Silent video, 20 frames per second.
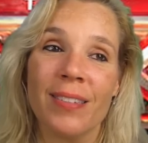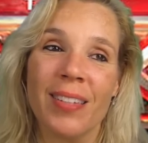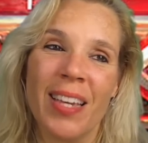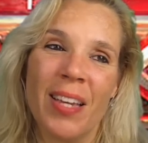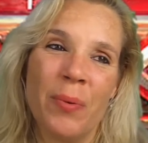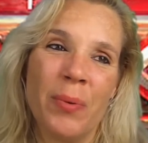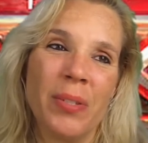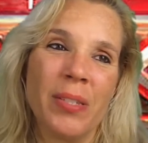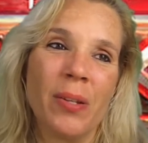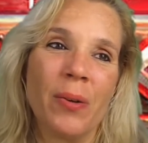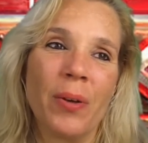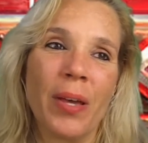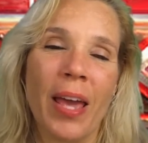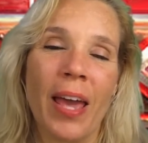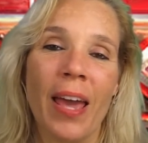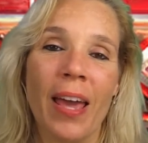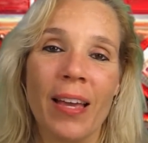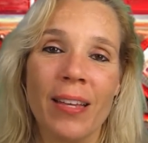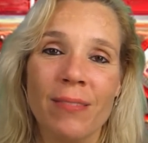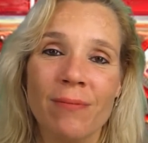he was
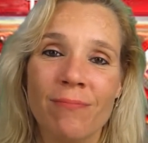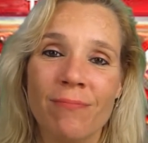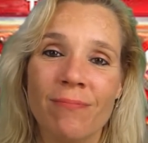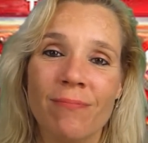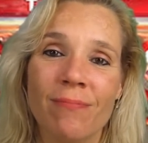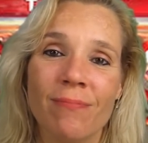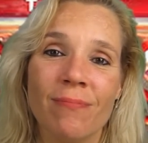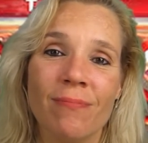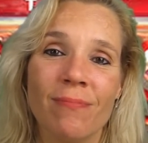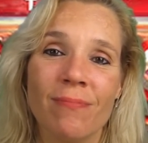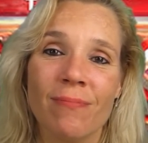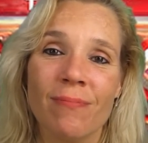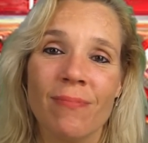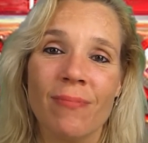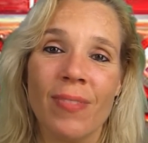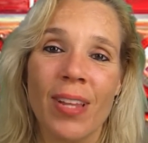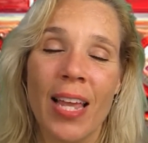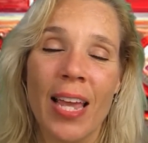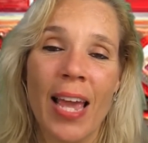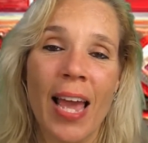okay.
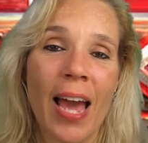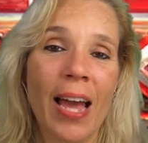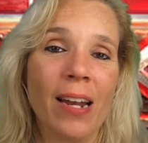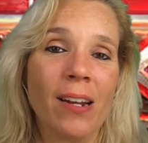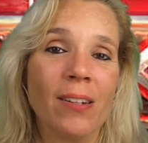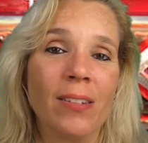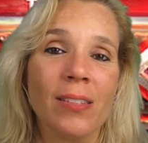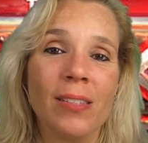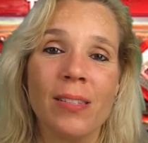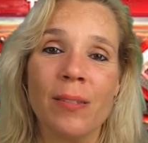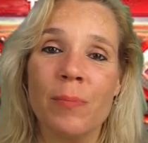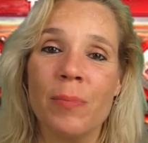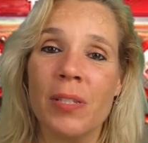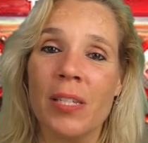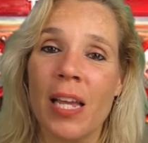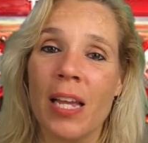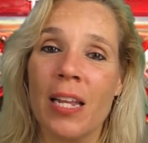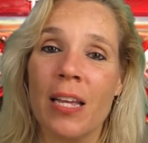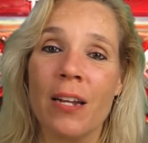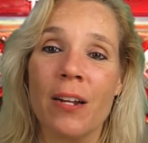He had on some
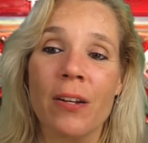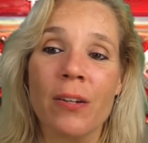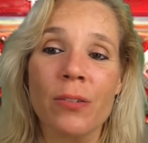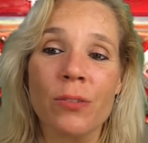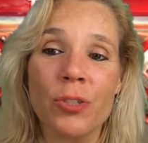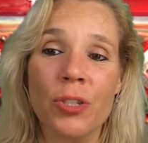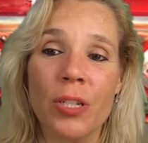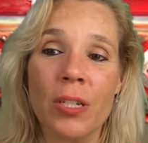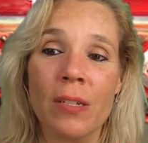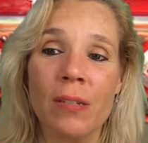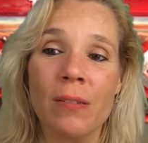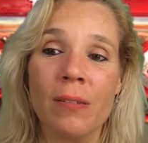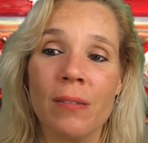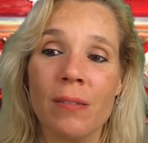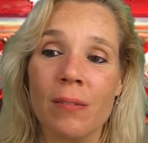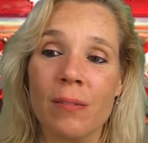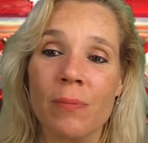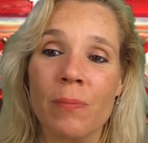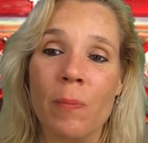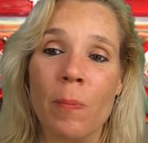skinny girl
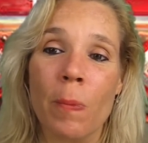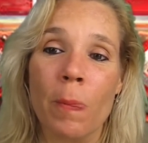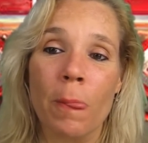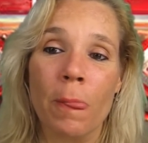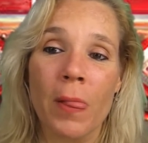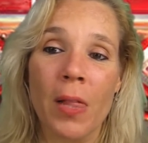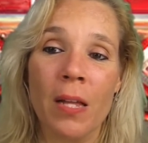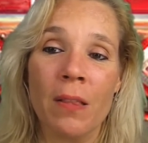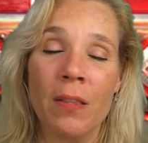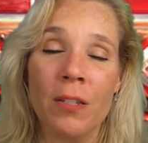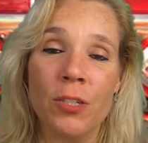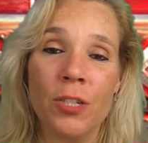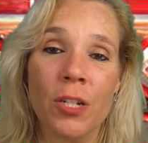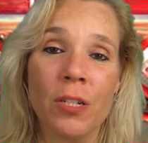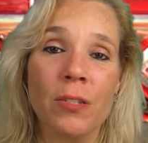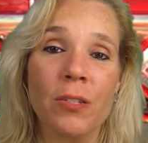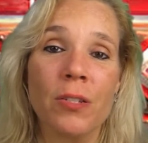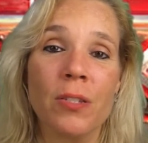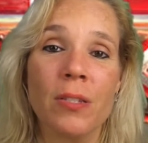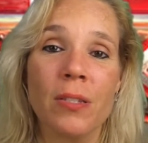jeans, and the
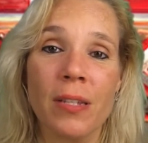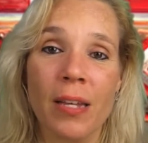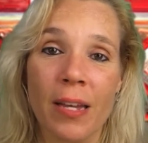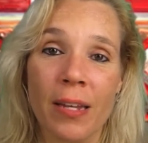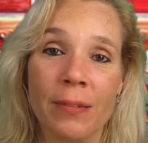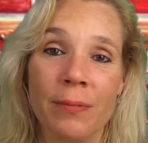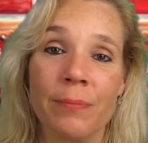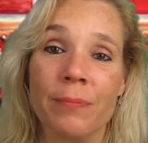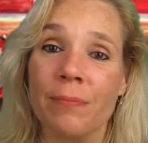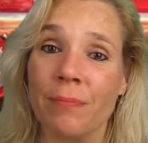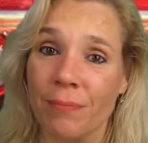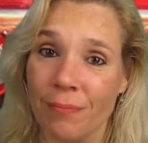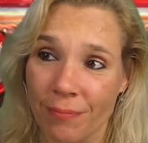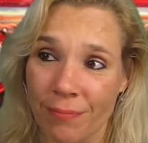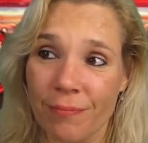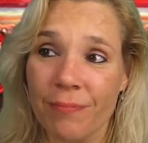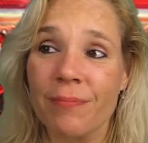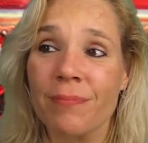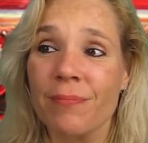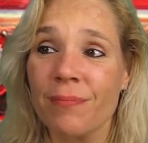judges said,
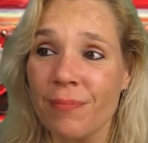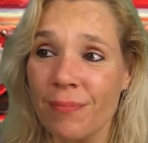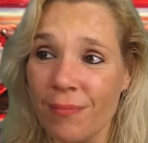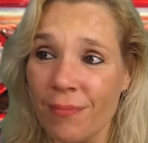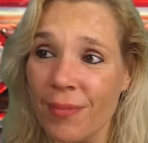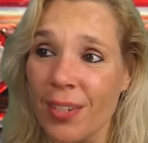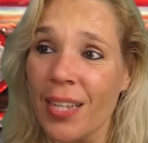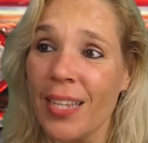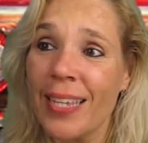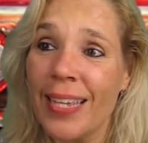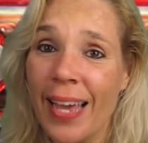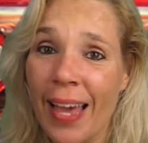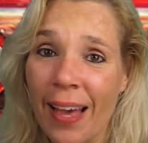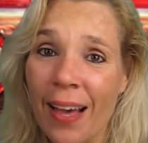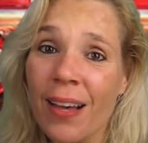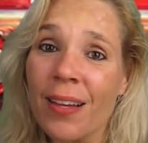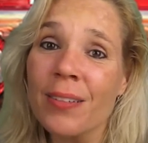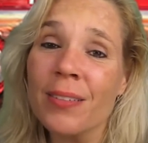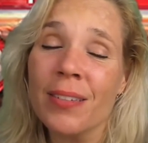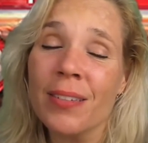Yeah,